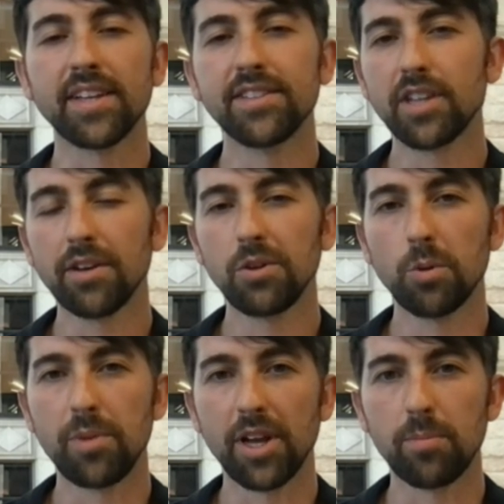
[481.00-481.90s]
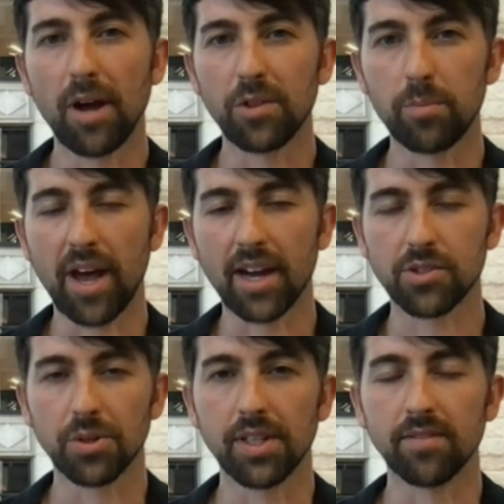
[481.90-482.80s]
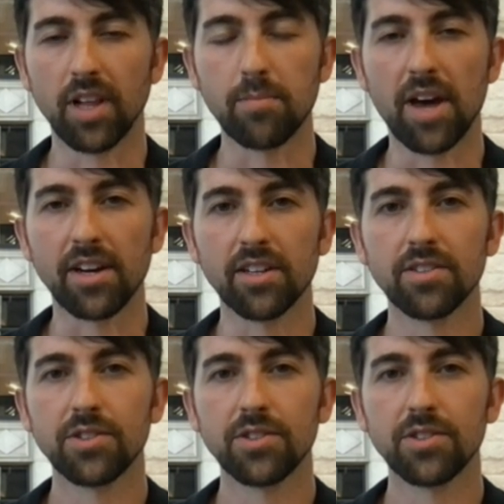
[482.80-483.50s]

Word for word: I can tell you a bit about the backstory of Lightmatter.